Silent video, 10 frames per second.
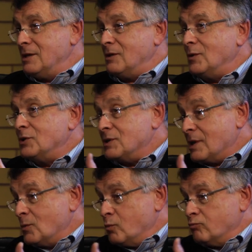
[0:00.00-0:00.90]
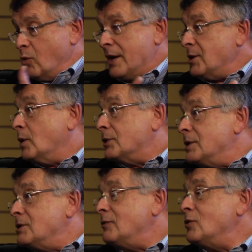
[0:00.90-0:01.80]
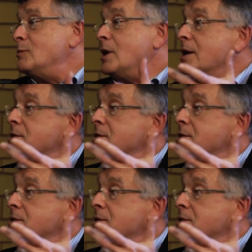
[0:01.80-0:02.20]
the interview, she said, Why do you want to interview me?